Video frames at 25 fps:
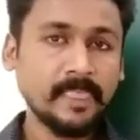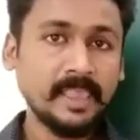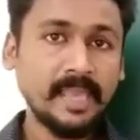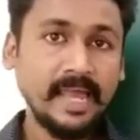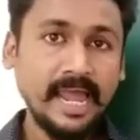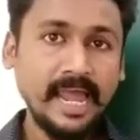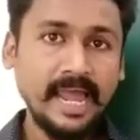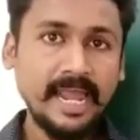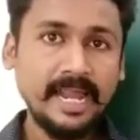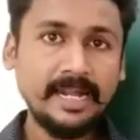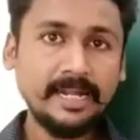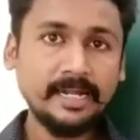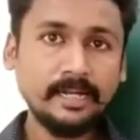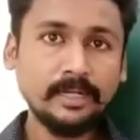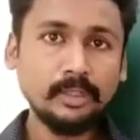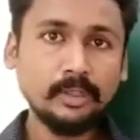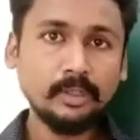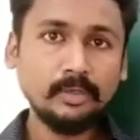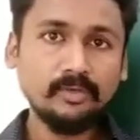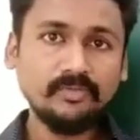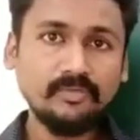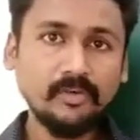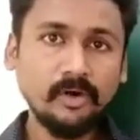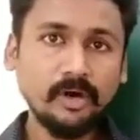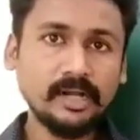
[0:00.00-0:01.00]

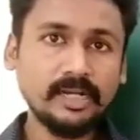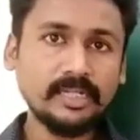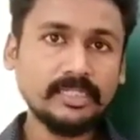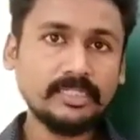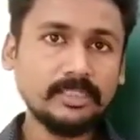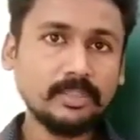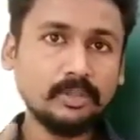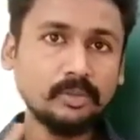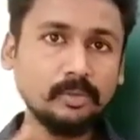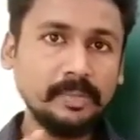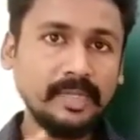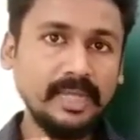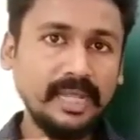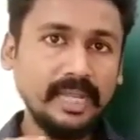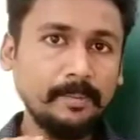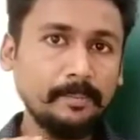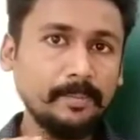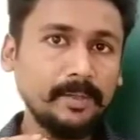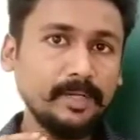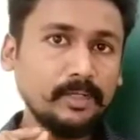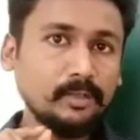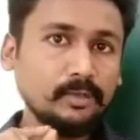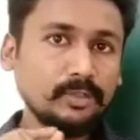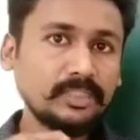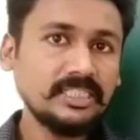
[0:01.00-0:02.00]
and for us to be
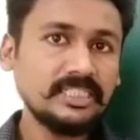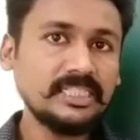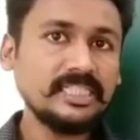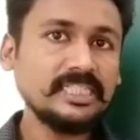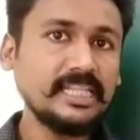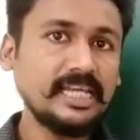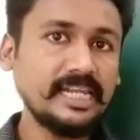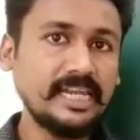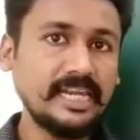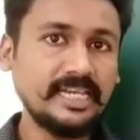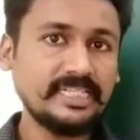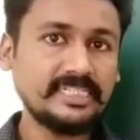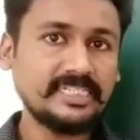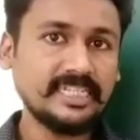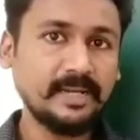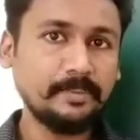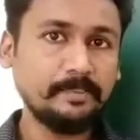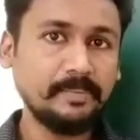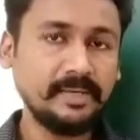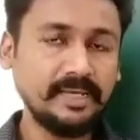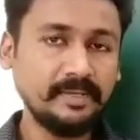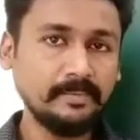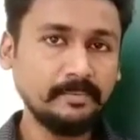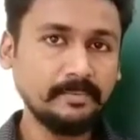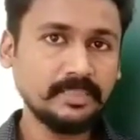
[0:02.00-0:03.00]
able to see the laser
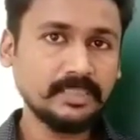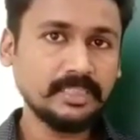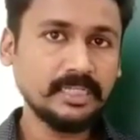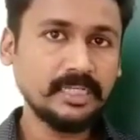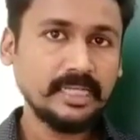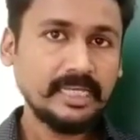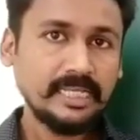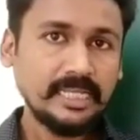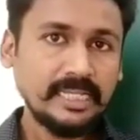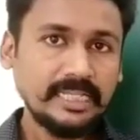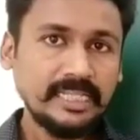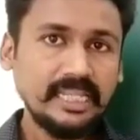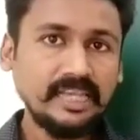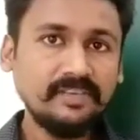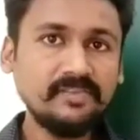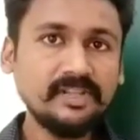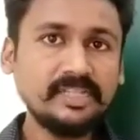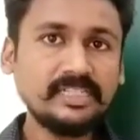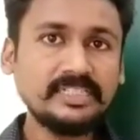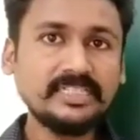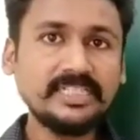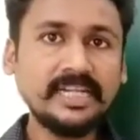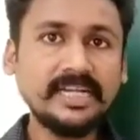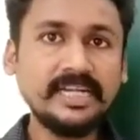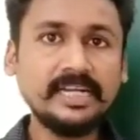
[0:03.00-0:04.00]
beams, they will
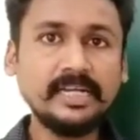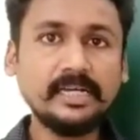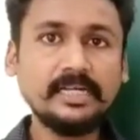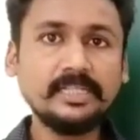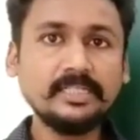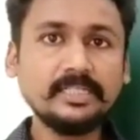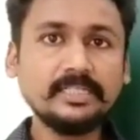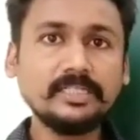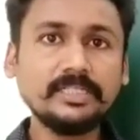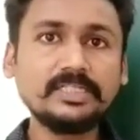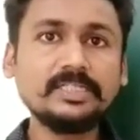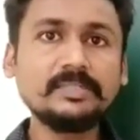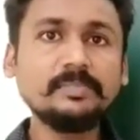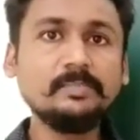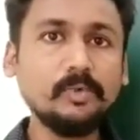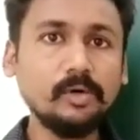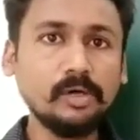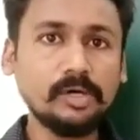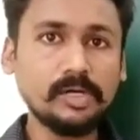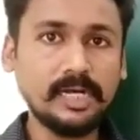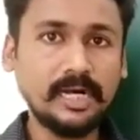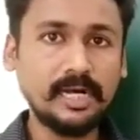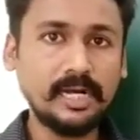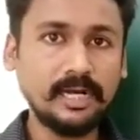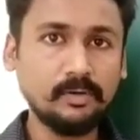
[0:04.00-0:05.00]
send a
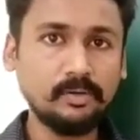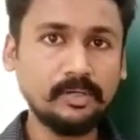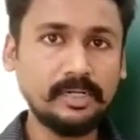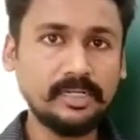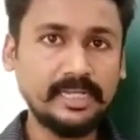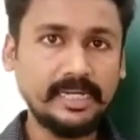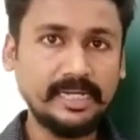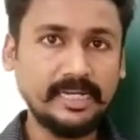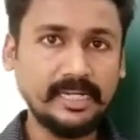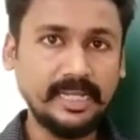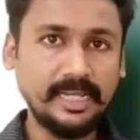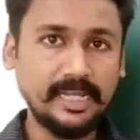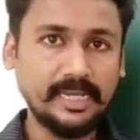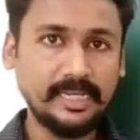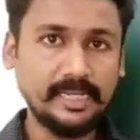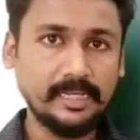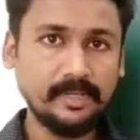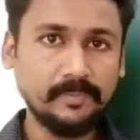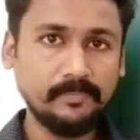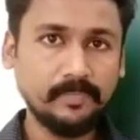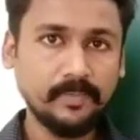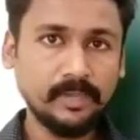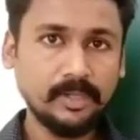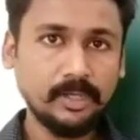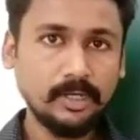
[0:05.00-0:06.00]
smoke around that area.